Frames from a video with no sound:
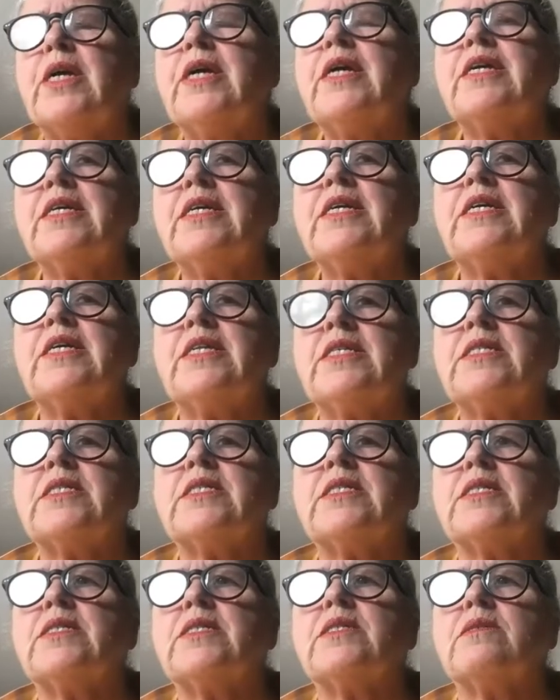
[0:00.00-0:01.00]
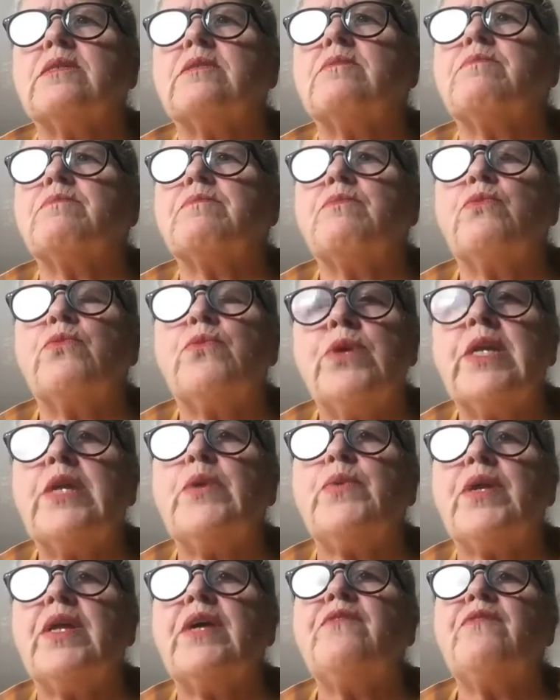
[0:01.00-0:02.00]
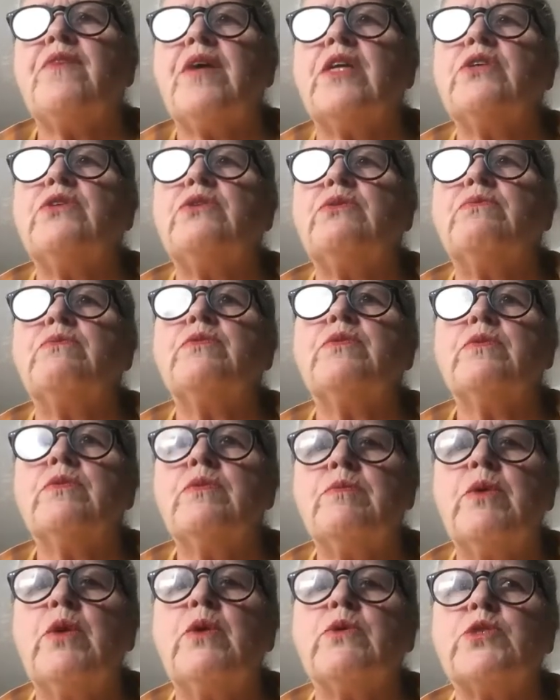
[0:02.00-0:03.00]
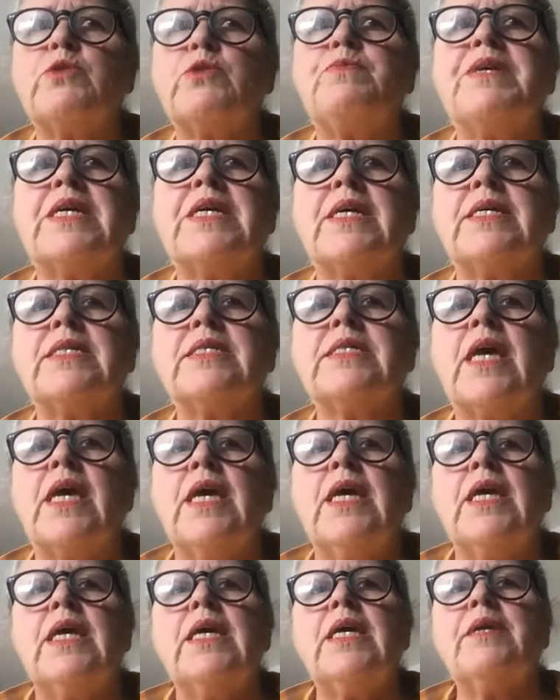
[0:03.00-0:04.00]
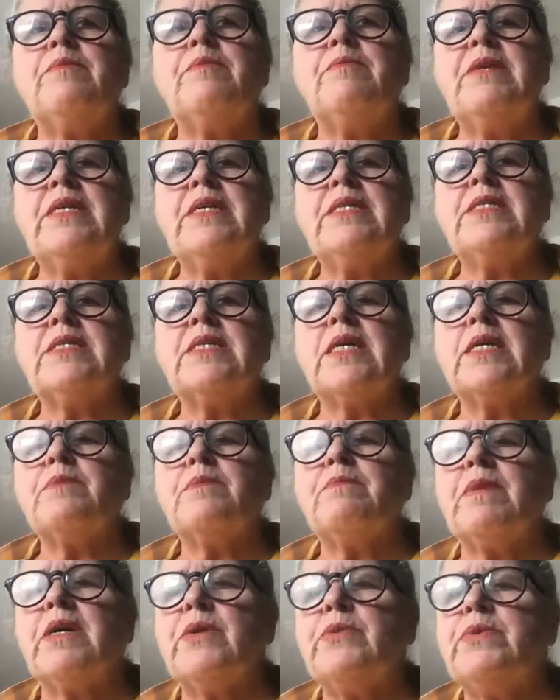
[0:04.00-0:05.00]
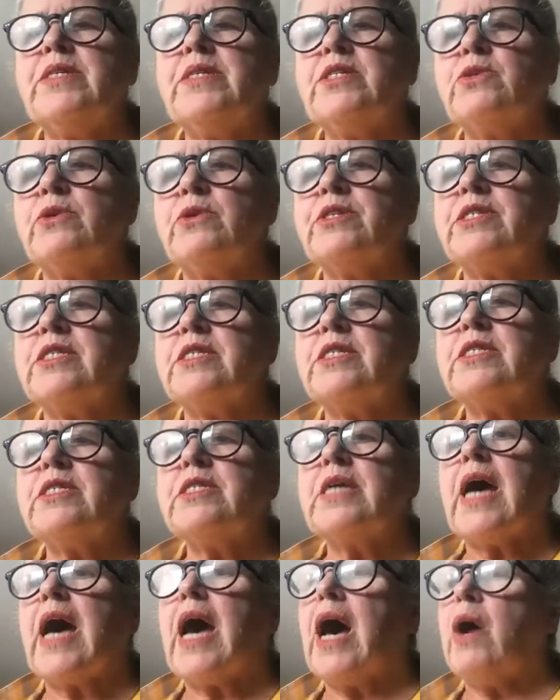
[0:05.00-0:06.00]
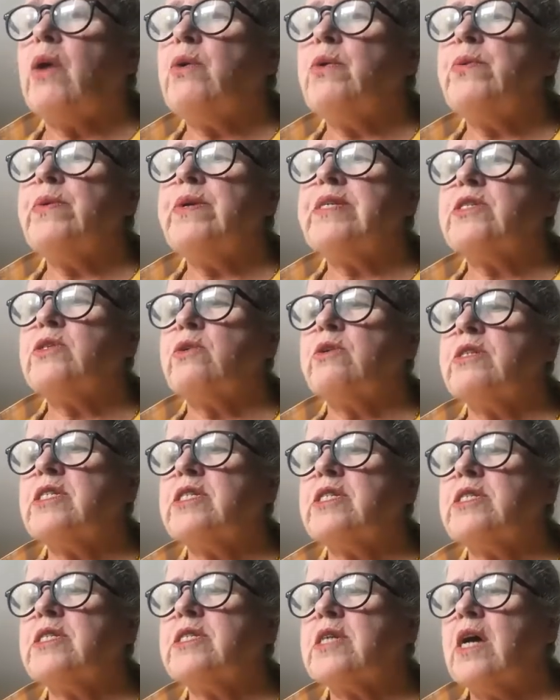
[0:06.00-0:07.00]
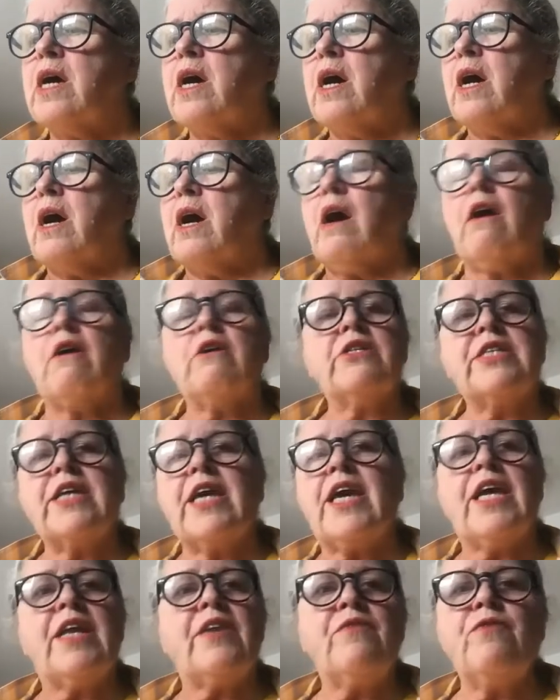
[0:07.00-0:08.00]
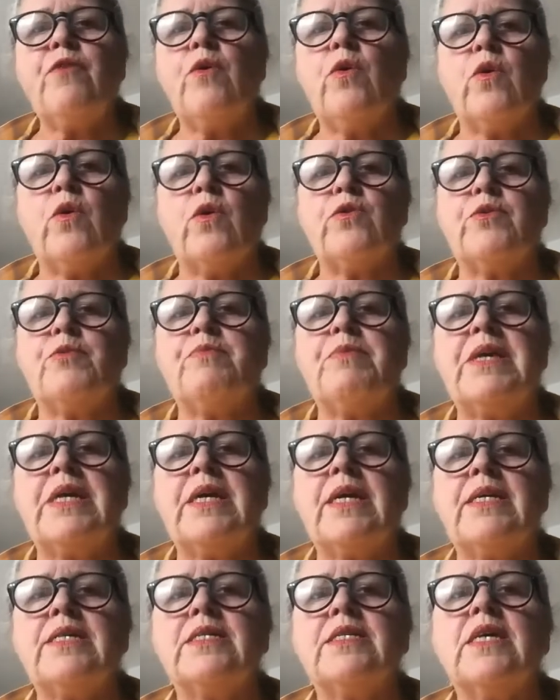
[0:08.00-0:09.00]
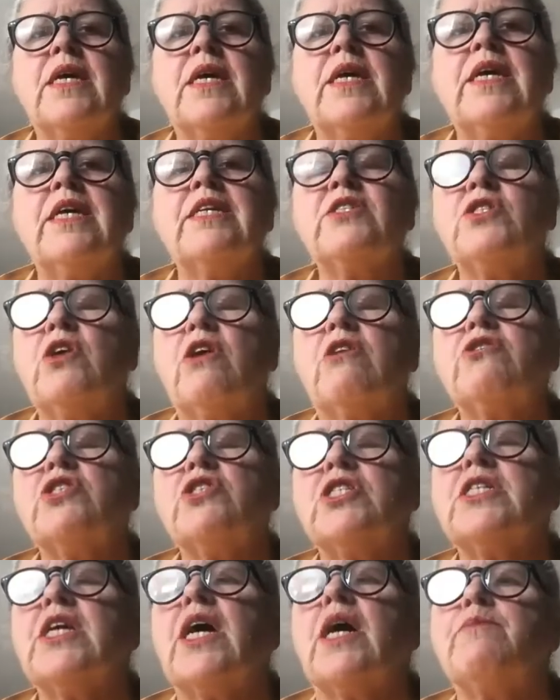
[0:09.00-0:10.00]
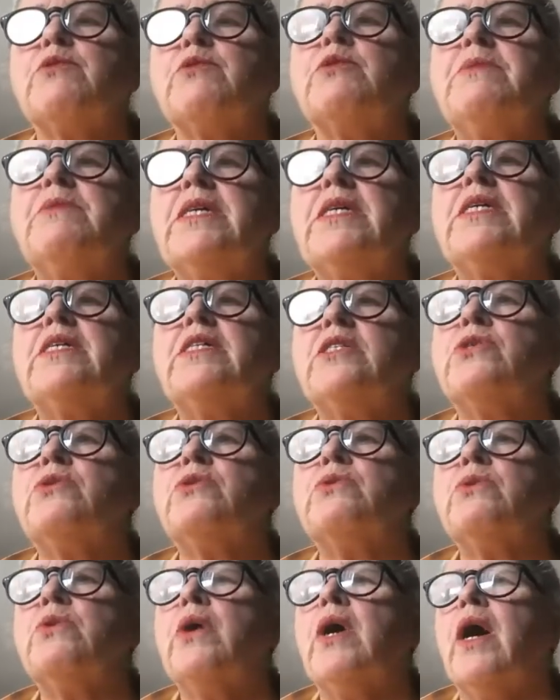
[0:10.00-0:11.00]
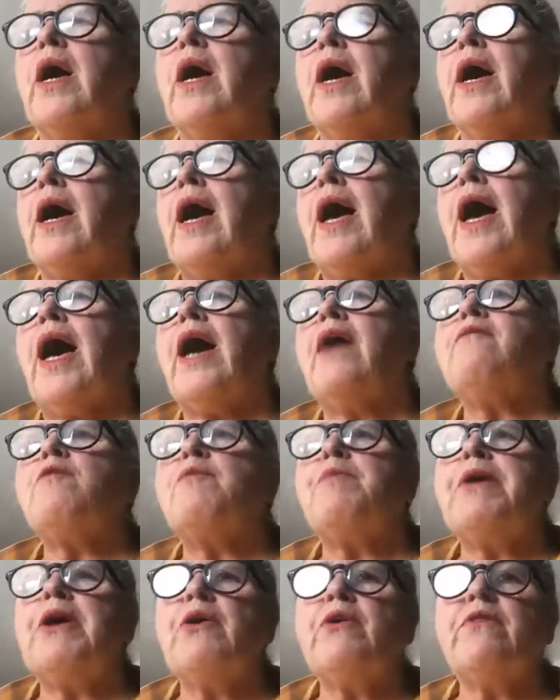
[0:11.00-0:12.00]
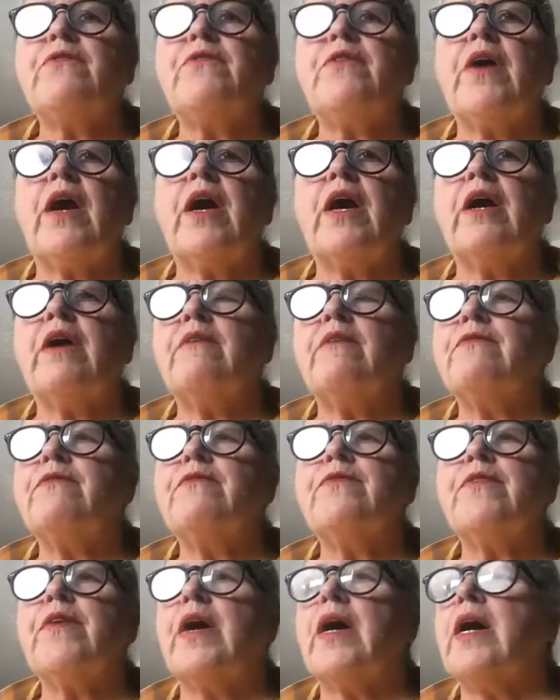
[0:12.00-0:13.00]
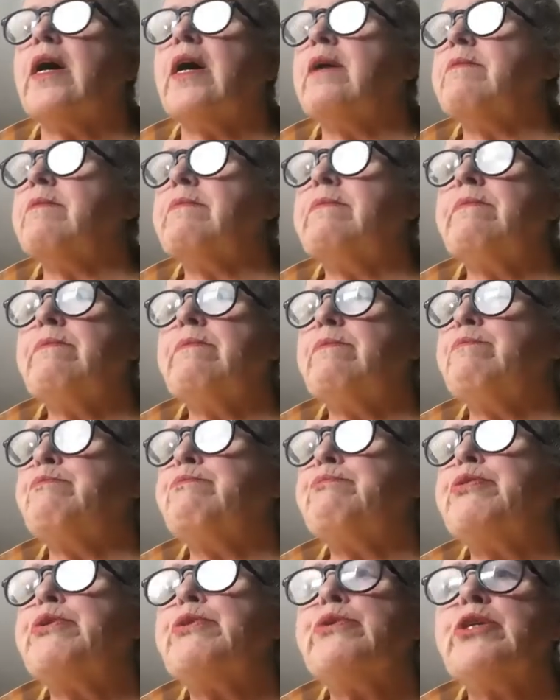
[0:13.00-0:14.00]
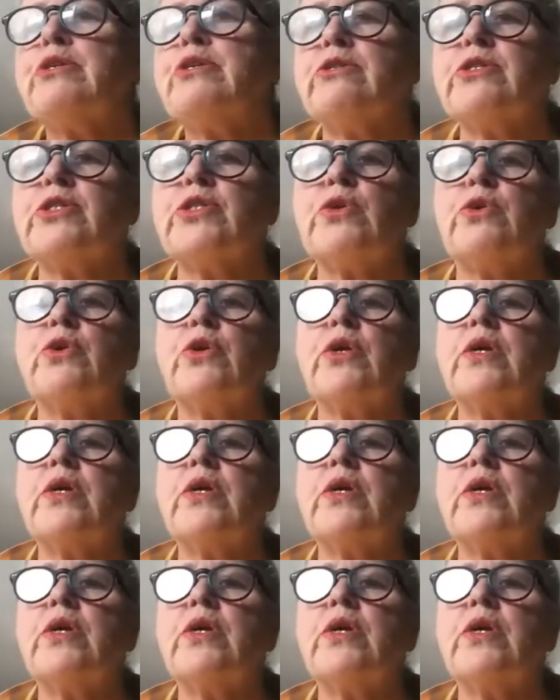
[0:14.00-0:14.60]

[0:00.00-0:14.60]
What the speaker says: It's really what I value the most, because it means that my resources, our resources, are tenfold, because it's not just up to me to have a pair of pruners,